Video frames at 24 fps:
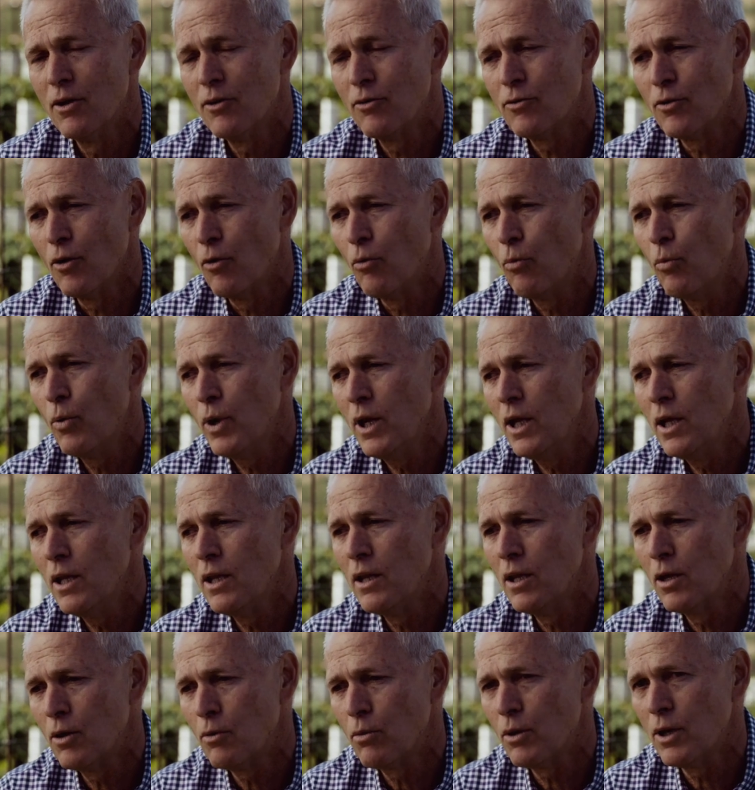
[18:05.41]
So we
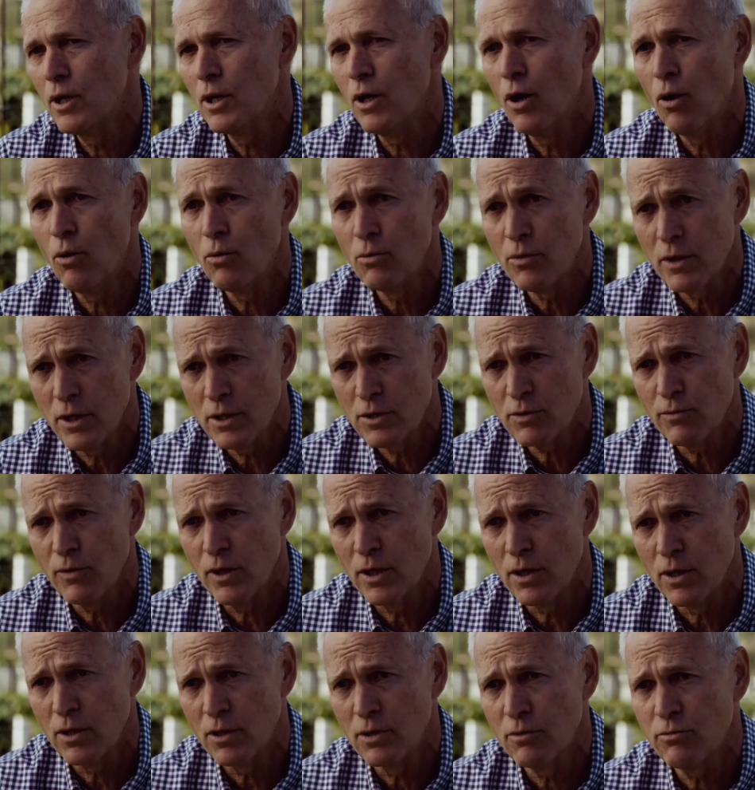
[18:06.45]
literally owned this
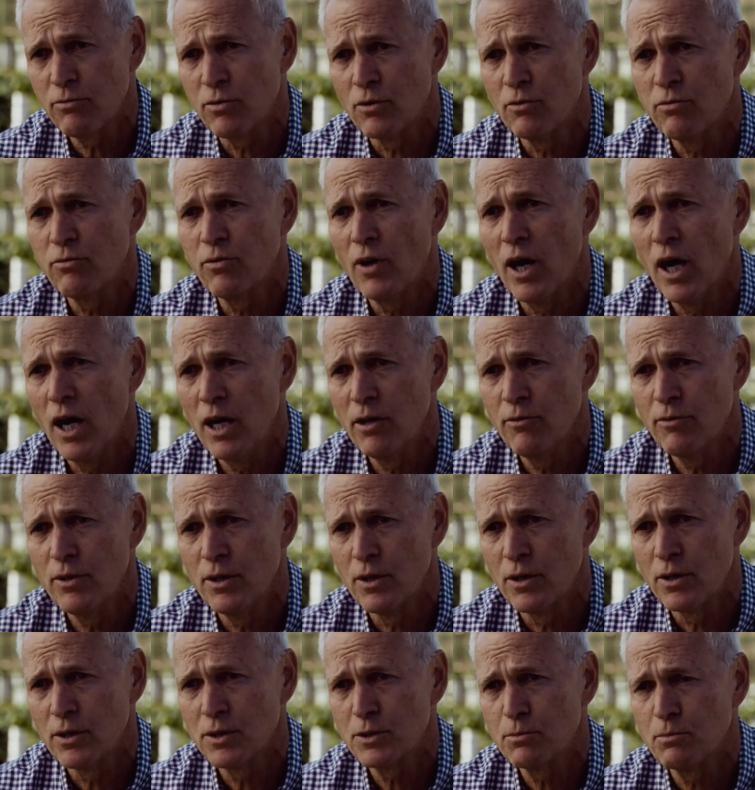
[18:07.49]
vineyard for 5
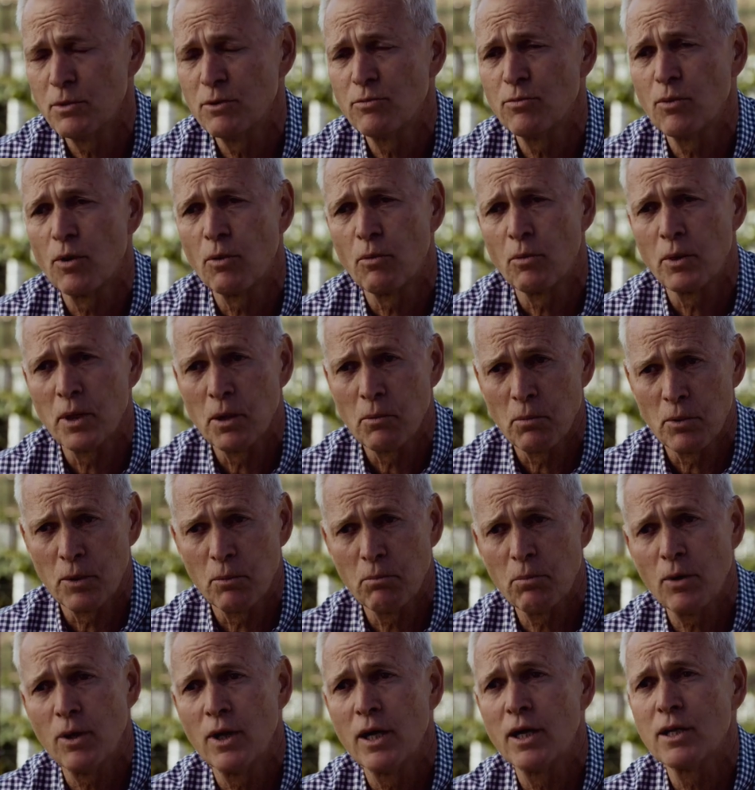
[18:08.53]
years before we were able
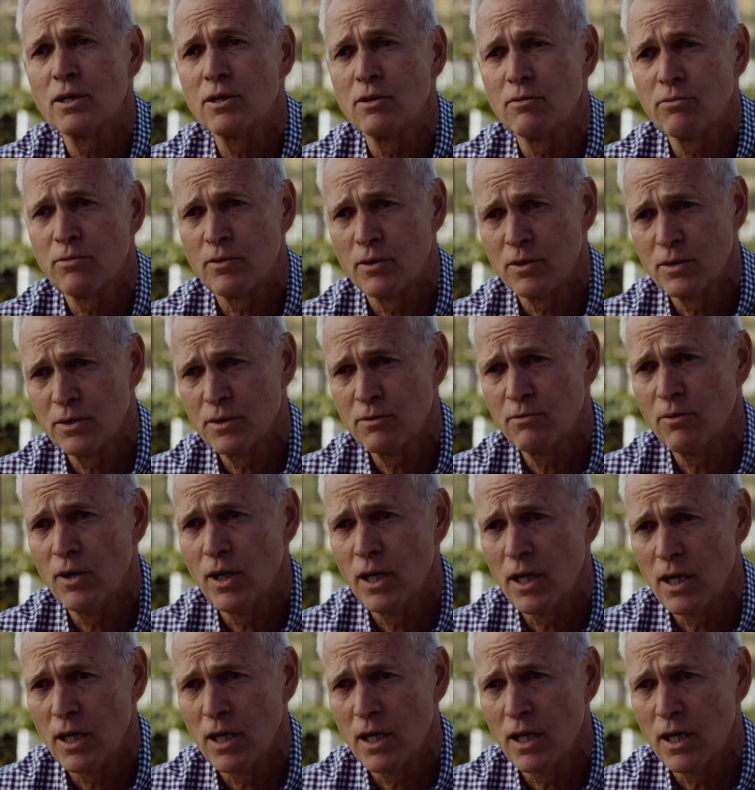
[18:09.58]
to plant the first